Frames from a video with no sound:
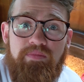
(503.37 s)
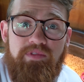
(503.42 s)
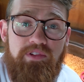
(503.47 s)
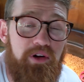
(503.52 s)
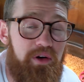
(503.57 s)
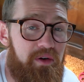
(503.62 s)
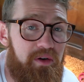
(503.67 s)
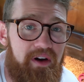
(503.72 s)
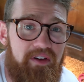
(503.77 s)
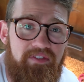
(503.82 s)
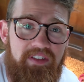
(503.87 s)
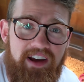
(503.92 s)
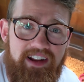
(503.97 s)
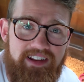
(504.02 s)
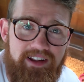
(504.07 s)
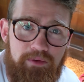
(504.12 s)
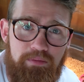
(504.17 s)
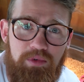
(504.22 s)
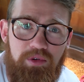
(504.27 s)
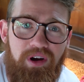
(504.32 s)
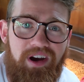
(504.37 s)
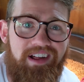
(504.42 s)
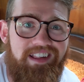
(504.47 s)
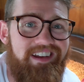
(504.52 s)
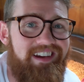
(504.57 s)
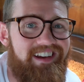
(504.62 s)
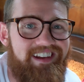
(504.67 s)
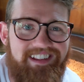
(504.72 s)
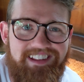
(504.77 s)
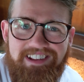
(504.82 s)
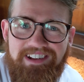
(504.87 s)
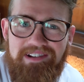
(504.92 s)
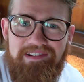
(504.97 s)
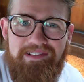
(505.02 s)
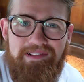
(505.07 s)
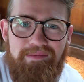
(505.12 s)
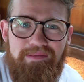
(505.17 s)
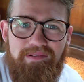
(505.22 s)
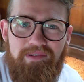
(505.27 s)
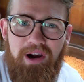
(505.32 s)
So if that's up your alley, consider
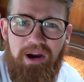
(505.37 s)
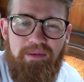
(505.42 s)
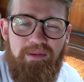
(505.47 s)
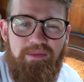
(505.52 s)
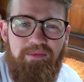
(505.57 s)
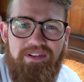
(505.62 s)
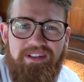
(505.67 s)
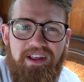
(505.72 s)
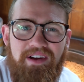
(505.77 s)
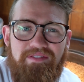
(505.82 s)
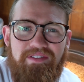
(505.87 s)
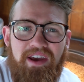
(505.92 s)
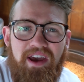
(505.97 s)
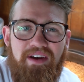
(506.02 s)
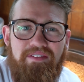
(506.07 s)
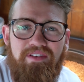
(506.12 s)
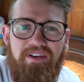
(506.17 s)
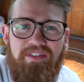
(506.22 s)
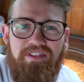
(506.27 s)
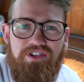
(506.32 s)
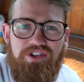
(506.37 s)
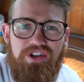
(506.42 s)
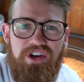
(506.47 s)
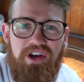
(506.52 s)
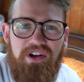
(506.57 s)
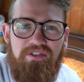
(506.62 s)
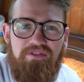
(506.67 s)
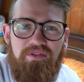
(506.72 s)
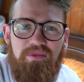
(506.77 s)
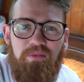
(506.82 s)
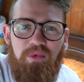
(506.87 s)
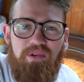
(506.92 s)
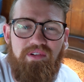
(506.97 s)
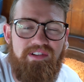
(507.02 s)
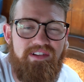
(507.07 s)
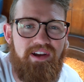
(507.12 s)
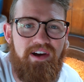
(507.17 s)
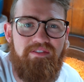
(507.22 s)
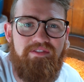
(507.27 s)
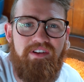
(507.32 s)
subscribing. We'd love to have you on the channel for more
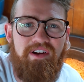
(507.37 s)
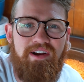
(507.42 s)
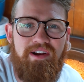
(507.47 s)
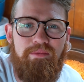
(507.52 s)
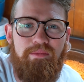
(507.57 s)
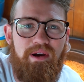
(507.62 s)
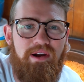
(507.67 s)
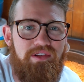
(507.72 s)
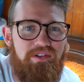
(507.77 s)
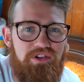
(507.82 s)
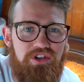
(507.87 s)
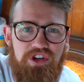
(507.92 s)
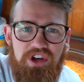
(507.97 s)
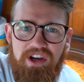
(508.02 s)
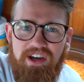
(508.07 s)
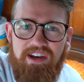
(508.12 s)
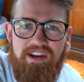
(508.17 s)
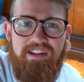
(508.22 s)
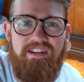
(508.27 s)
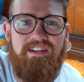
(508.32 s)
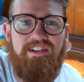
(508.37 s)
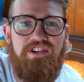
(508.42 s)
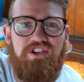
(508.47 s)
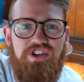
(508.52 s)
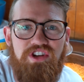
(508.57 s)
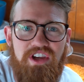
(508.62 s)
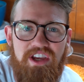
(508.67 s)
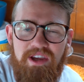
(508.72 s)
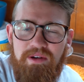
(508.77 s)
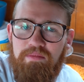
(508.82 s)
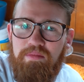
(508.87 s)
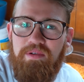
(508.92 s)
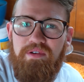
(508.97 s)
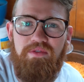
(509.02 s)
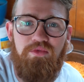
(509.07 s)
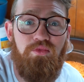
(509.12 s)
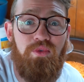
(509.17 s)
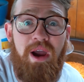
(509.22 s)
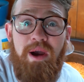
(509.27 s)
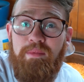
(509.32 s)
stuff talking about chickens, sheep,
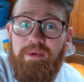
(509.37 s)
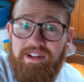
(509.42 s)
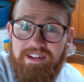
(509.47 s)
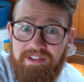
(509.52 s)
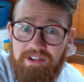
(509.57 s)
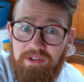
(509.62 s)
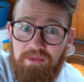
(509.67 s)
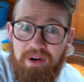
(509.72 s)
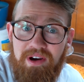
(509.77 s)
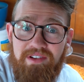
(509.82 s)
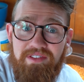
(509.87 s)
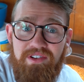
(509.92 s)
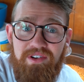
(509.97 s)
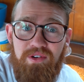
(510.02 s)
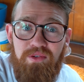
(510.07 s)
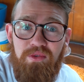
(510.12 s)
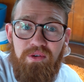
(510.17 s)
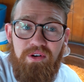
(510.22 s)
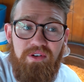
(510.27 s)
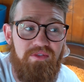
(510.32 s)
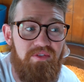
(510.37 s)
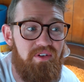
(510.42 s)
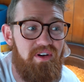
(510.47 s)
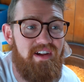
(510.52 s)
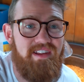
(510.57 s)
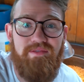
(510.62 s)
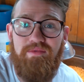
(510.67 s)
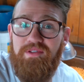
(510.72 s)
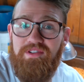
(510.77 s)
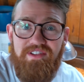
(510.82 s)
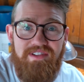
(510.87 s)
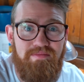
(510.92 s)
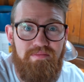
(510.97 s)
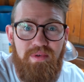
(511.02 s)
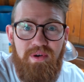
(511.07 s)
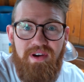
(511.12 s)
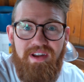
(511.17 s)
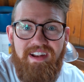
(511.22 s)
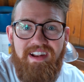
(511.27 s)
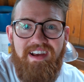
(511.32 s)
rabbits are around the corner for us. We just
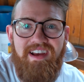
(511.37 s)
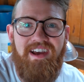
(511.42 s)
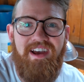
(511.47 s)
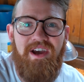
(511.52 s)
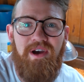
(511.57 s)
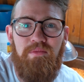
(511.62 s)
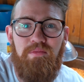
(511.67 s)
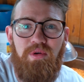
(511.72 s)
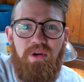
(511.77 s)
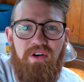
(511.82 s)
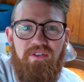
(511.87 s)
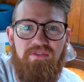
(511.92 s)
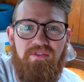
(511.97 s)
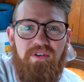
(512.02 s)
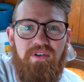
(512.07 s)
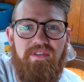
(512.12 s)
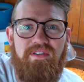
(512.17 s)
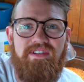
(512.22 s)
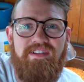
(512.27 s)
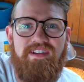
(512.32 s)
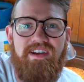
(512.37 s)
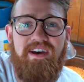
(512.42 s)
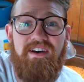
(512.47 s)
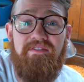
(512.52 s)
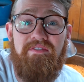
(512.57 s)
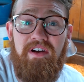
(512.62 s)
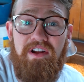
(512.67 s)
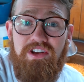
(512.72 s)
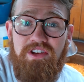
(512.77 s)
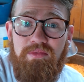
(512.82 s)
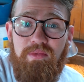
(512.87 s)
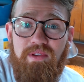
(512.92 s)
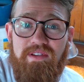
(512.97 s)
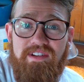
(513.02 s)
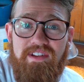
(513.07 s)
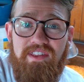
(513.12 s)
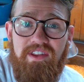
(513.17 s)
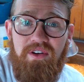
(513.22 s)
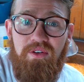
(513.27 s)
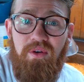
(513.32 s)
put our first vegetables
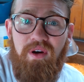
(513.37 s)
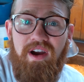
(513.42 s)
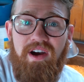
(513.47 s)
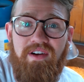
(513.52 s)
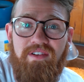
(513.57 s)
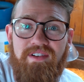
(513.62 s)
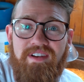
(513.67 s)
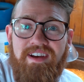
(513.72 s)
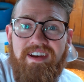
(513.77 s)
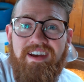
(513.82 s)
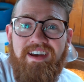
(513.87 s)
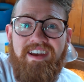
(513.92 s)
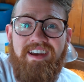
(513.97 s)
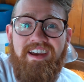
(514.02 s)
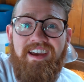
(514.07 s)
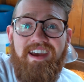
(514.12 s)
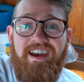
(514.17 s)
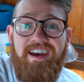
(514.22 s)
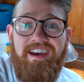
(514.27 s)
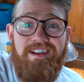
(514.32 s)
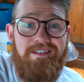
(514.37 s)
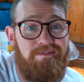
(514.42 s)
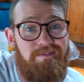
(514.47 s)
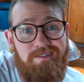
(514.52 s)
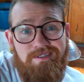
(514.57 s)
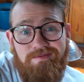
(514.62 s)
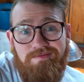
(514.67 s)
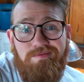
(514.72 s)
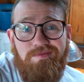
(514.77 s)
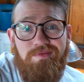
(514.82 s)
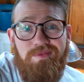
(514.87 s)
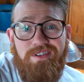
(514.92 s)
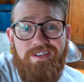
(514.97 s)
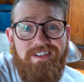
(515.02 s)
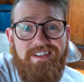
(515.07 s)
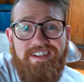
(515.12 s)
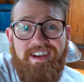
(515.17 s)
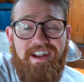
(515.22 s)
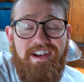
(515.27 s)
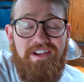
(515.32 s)
in the ground, and we're
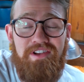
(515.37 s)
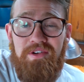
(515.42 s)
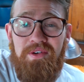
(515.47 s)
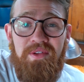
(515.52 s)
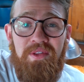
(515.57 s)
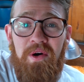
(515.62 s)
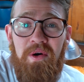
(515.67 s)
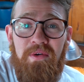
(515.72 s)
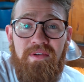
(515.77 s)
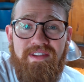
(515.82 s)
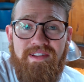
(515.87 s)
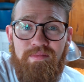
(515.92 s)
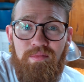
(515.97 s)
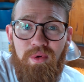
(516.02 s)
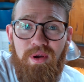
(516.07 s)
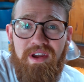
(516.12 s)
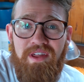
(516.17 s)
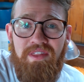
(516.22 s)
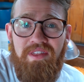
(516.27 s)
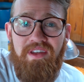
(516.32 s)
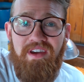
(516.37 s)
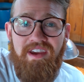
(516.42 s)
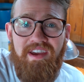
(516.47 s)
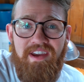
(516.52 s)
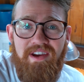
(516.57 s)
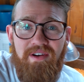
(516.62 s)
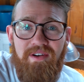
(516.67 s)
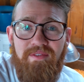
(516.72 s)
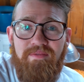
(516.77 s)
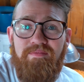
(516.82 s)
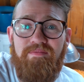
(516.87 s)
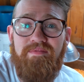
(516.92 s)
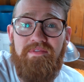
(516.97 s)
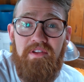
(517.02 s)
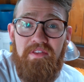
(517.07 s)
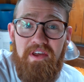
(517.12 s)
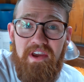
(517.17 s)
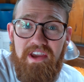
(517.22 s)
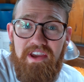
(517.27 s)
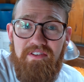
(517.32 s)
just kind of doing the whole spring thing here.
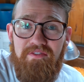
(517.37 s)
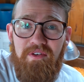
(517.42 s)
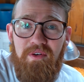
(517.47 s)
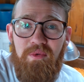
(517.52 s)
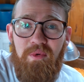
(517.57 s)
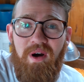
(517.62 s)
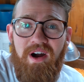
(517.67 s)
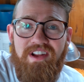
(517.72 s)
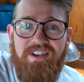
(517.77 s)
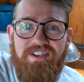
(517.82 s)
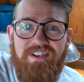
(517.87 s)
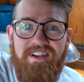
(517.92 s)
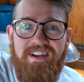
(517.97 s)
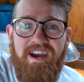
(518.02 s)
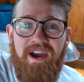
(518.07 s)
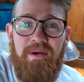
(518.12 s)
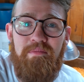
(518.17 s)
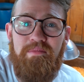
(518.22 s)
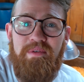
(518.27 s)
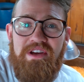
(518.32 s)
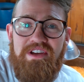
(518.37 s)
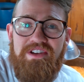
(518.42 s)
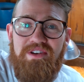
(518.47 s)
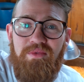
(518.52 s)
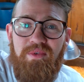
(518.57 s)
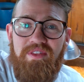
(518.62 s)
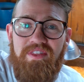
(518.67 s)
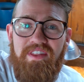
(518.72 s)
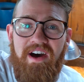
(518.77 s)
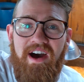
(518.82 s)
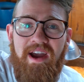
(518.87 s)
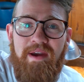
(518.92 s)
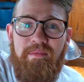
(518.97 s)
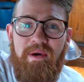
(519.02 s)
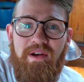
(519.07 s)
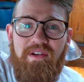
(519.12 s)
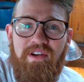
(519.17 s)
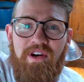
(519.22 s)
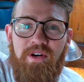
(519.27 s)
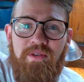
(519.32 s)
So thank you for watching. I'm PJ with the High
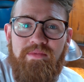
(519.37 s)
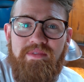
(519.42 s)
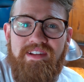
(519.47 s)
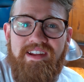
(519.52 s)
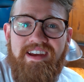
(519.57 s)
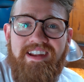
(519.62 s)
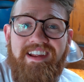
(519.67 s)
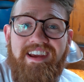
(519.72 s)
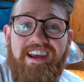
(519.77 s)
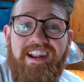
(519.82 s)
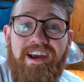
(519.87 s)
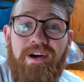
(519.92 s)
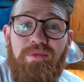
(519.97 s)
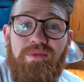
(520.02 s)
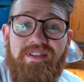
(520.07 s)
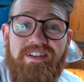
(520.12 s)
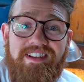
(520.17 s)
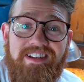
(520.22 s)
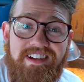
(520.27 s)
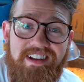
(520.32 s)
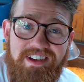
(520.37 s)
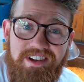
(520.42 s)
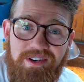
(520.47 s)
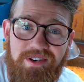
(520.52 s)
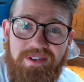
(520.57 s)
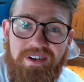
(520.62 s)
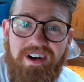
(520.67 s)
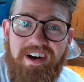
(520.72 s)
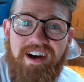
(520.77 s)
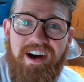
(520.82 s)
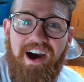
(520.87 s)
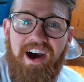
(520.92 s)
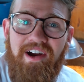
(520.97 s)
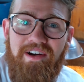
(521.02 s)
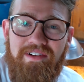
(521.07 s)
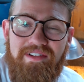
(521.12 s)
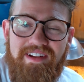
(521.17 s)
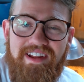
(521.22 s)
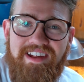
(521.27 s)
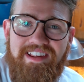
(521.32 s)
Mountain Homestead, and I will see you on
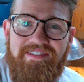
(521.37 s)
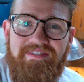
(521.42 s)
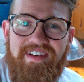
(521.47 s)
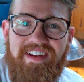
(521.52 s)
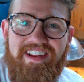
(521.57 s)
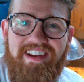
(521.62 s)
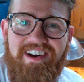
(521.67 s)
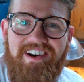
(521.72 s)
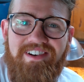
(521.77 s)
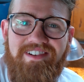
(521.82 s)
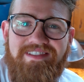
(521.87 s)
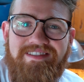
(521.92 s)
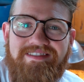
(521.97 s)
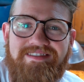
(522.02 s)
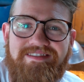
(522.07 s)
our next video.